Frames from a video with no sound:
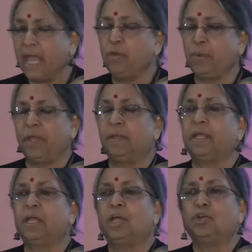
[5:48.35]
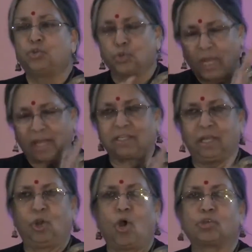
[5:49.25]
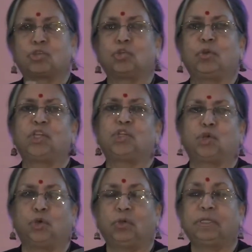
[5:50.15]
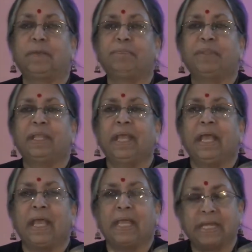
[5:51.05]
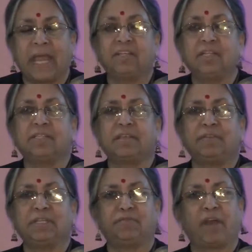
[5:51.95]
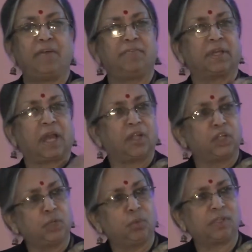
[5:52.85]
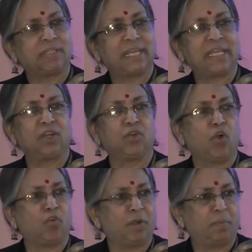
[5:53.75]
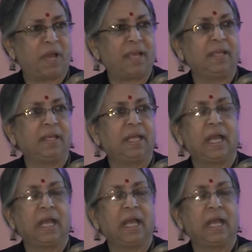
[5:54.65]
Anyway, to cut a long story short, in 1975, the country was taken over by